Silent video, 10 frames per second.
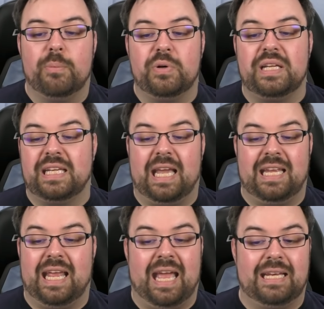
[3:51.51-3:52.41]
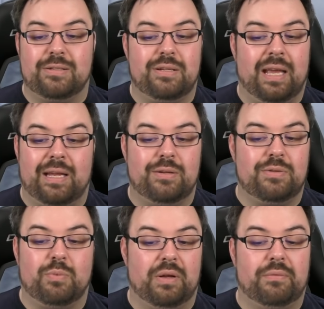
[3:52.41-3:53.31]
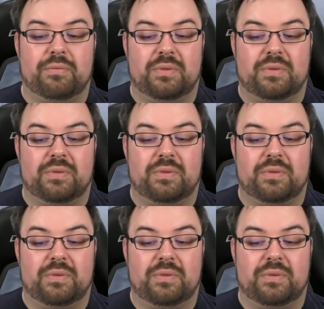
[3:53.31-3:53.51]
putting it at what?